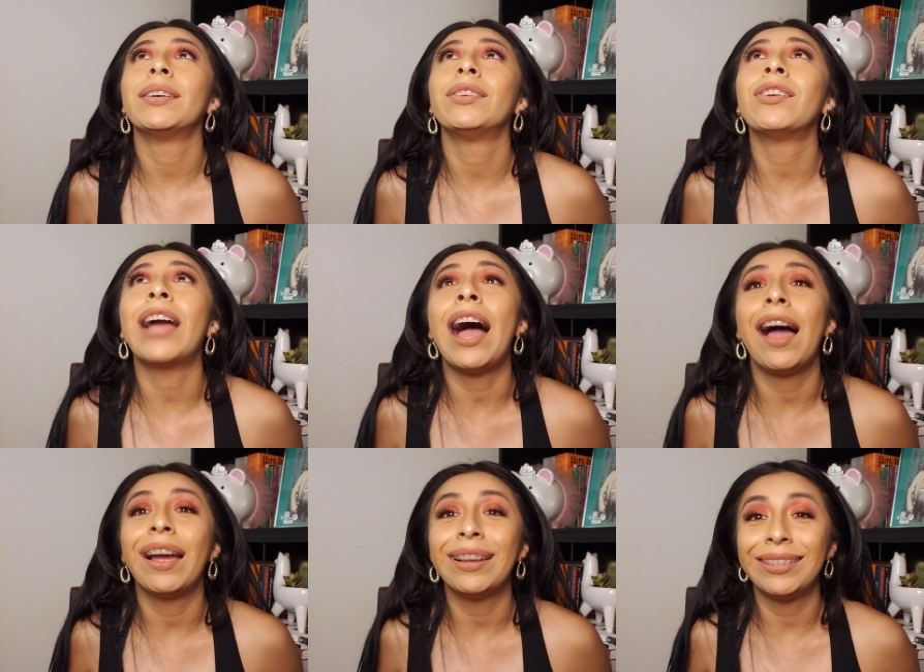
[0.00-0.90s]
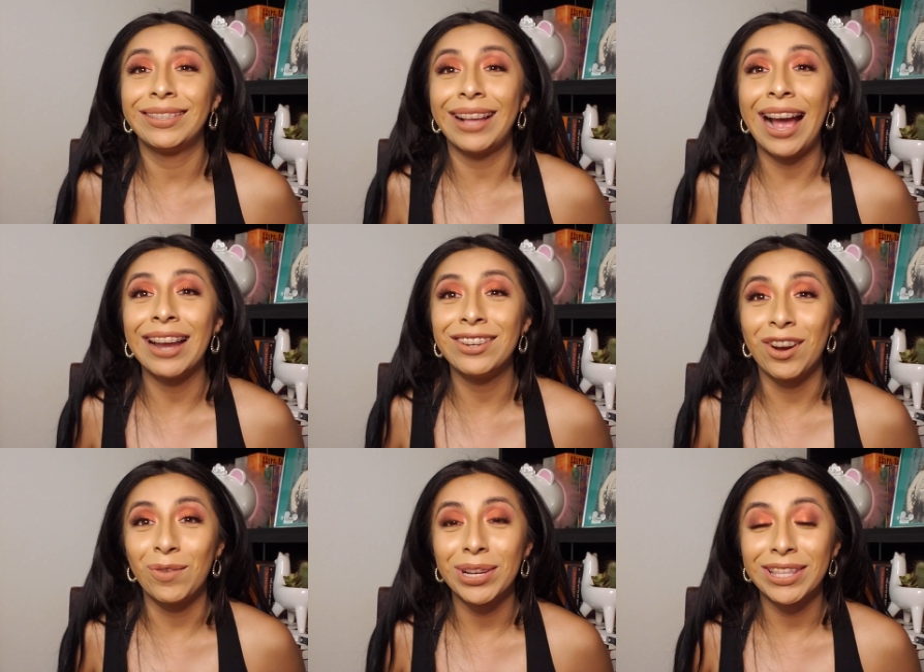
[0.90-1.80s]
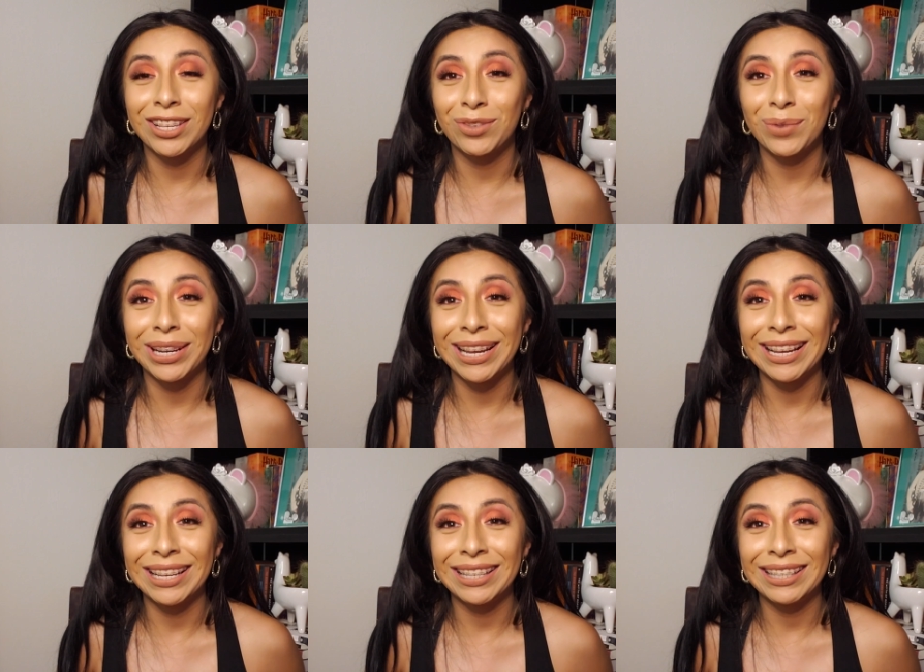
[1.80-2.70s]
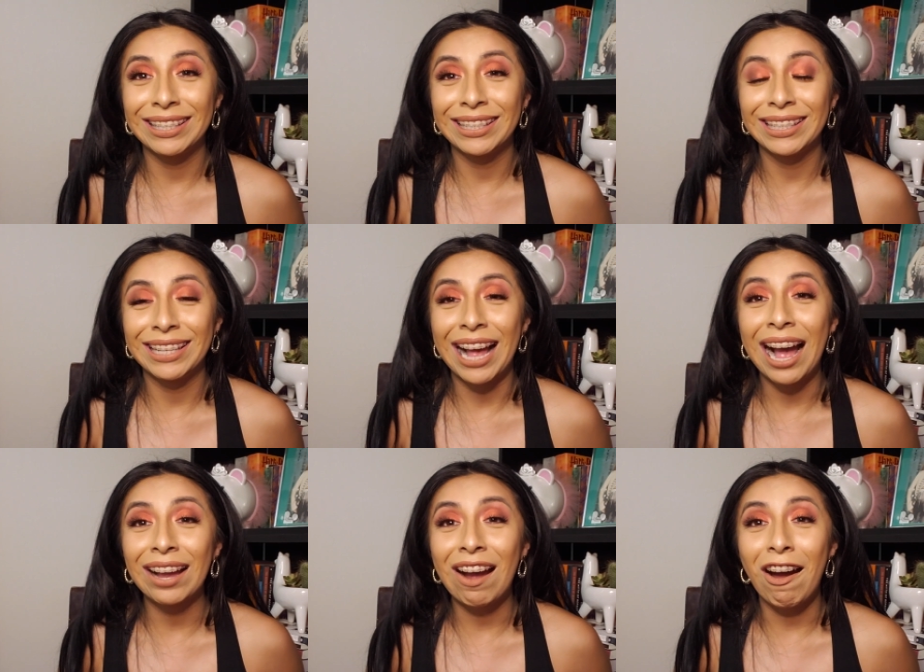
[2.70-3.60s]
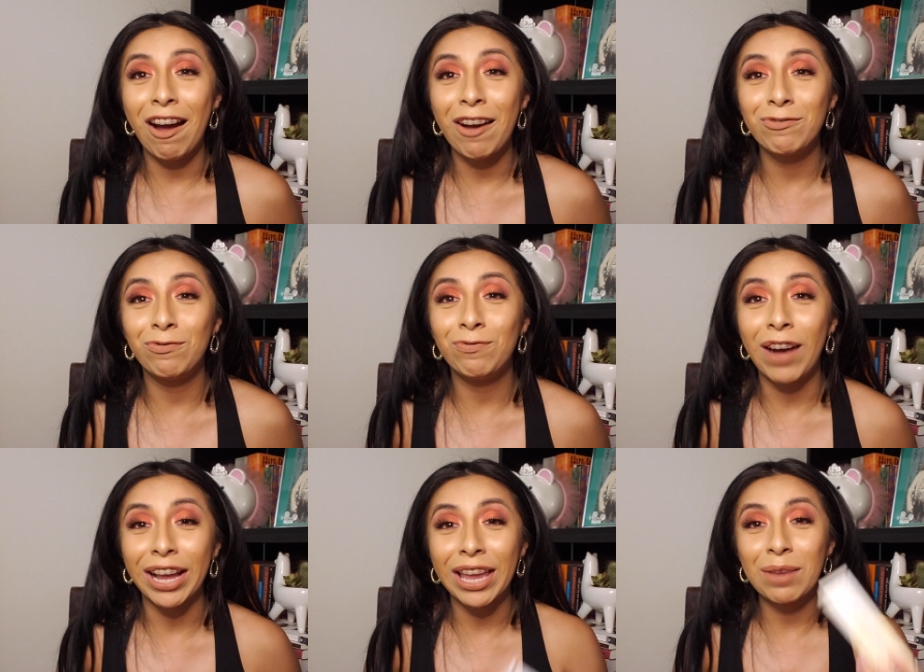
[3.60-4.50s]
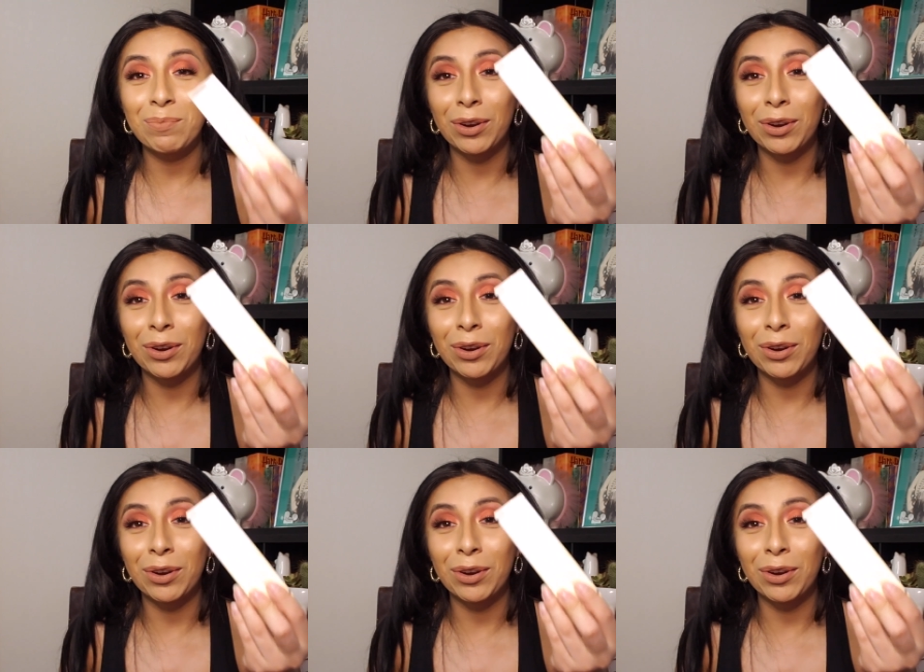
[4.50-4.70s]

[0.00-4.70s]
You guys, I know what this one is. I got a fucking